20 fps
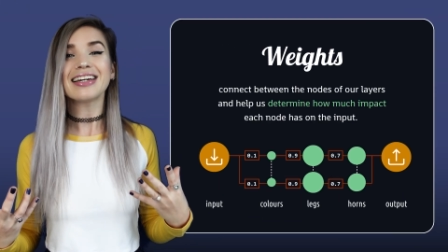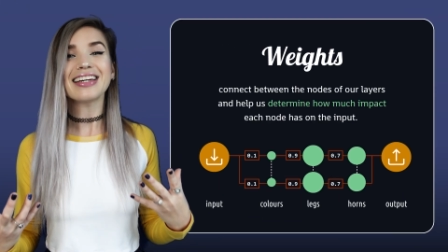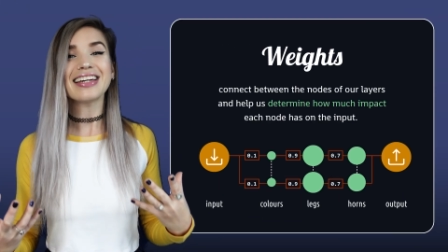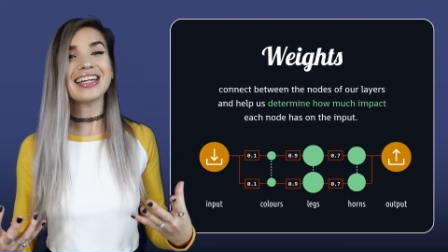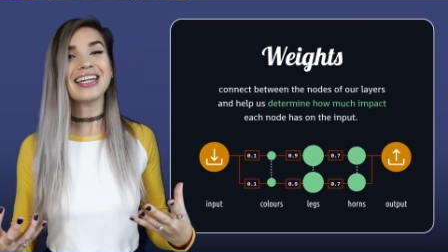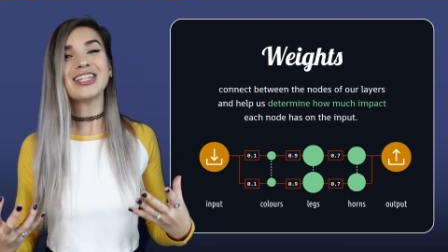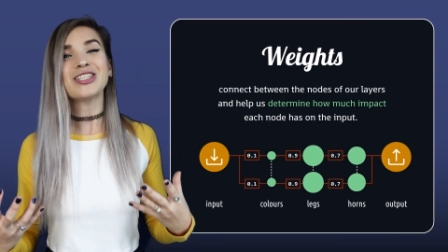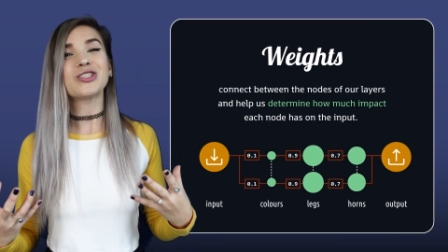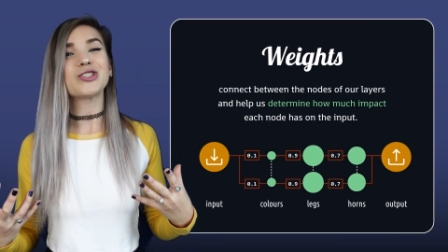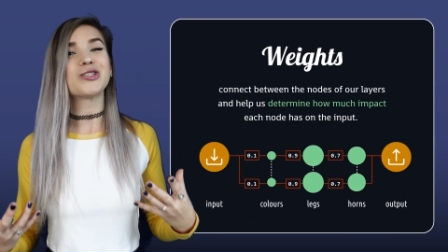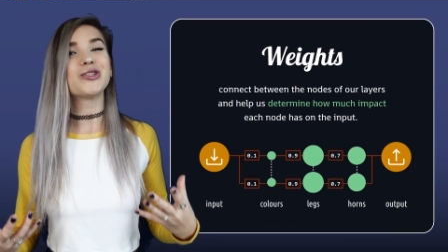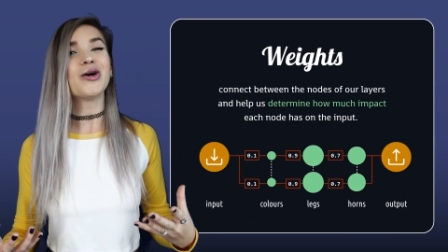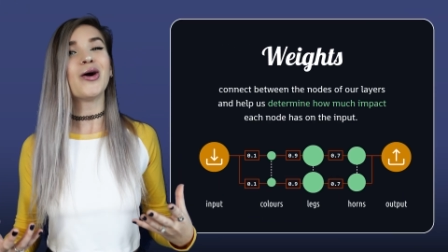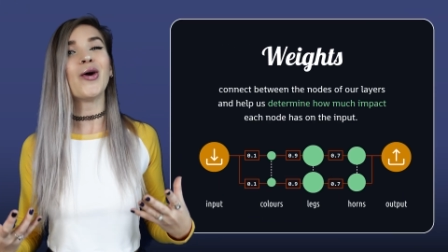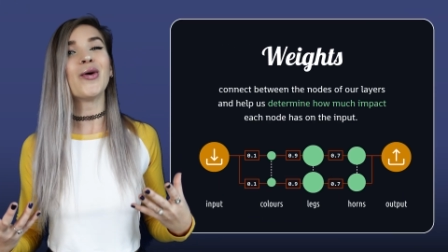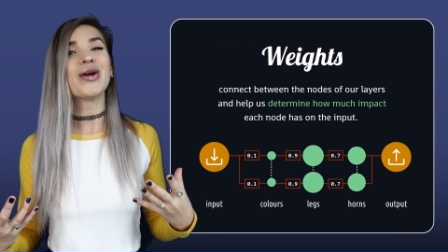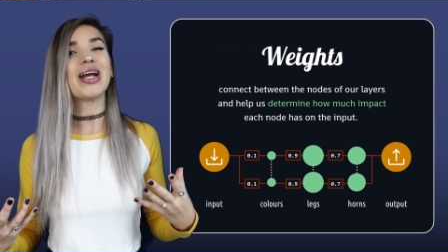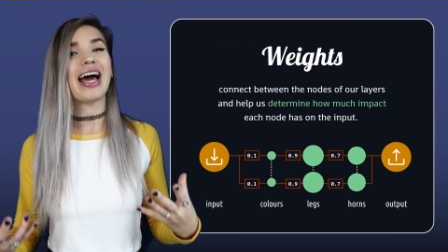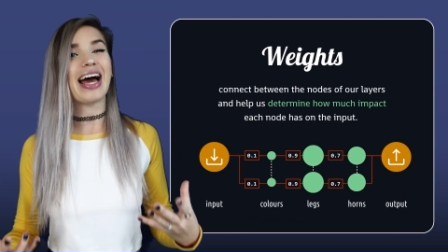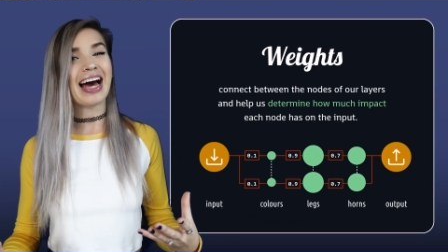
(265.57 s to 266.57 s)
each
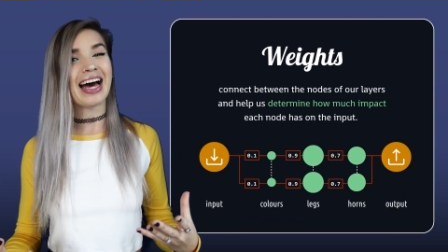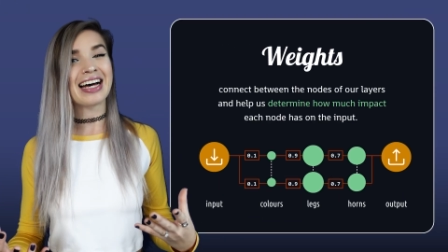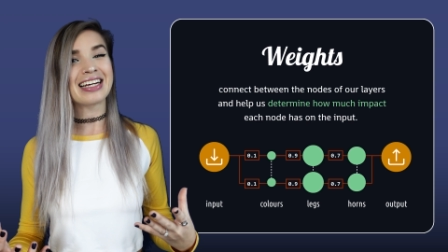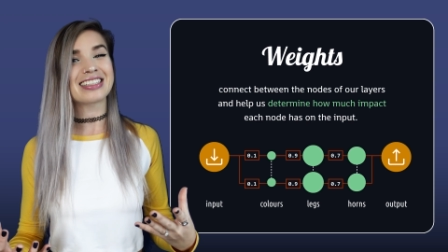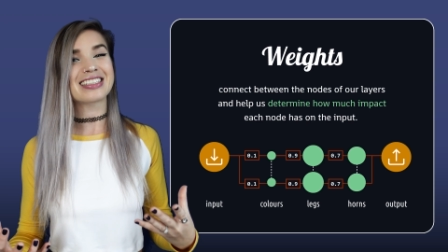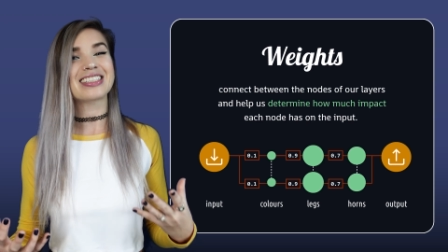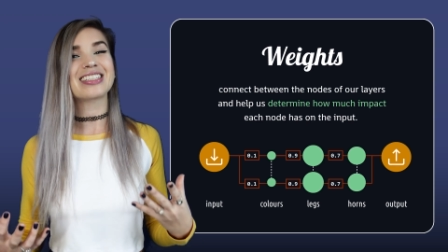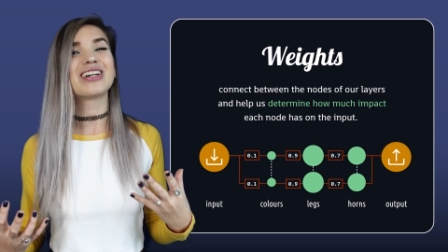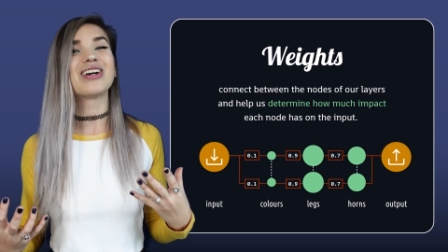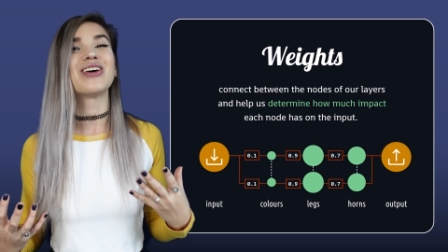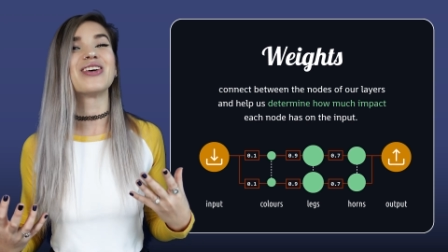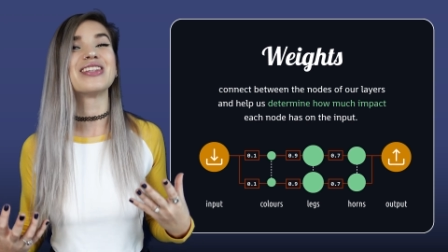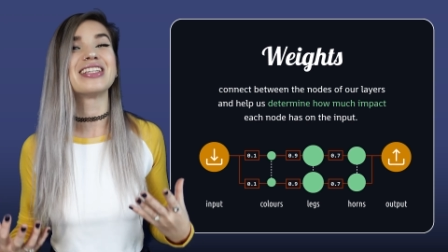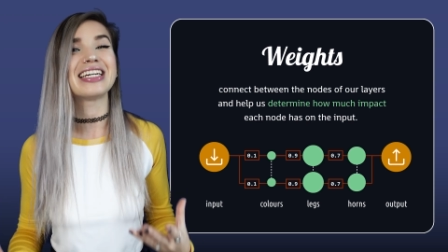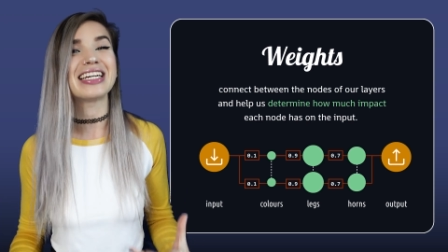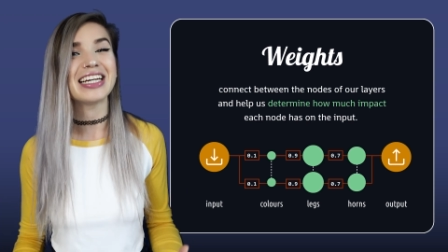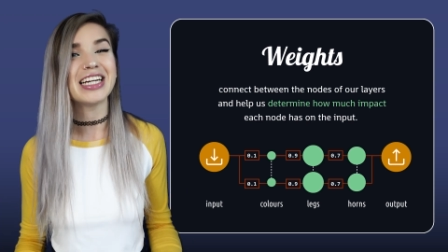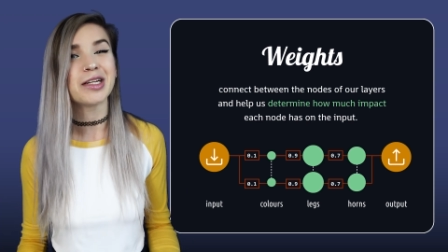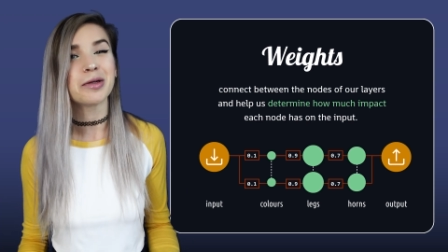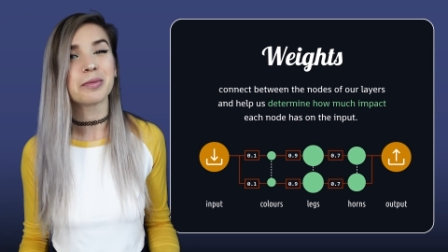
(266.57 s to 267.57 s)
node has on
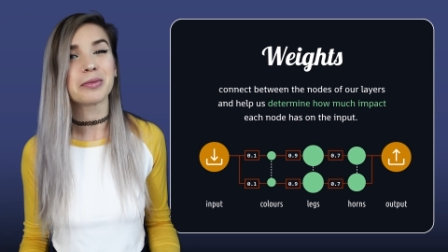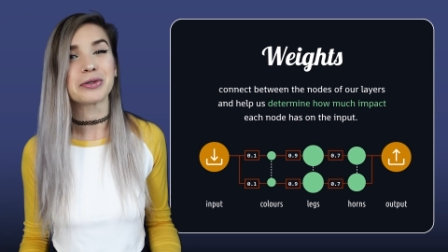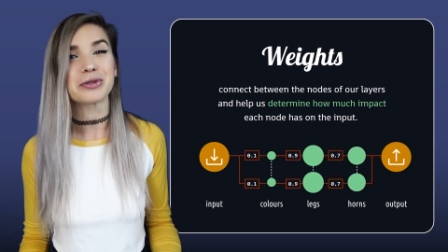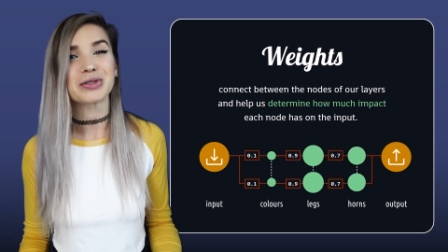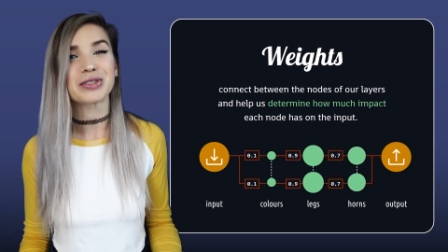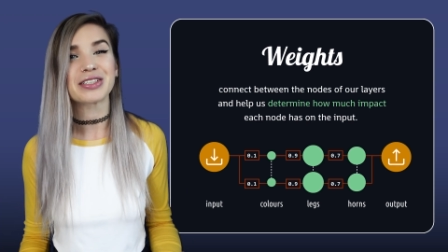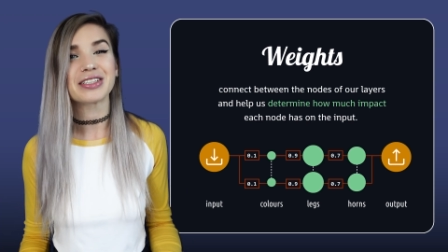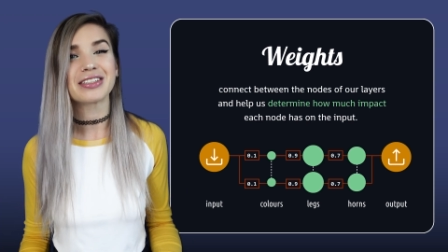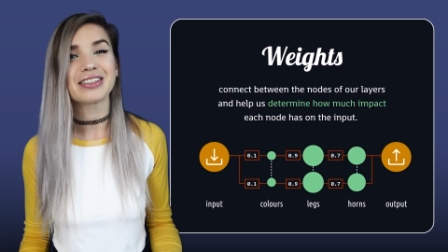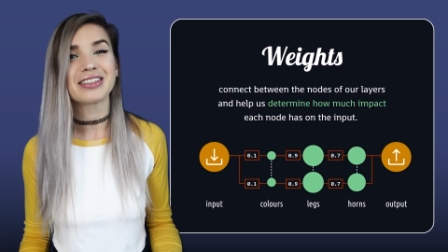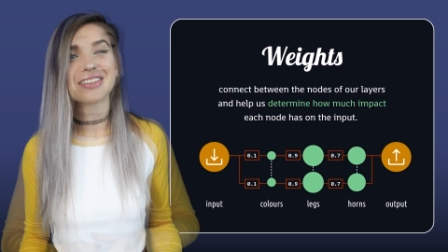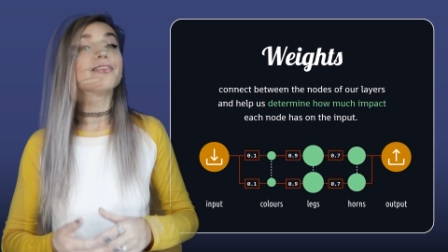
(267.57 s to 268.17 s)
the input.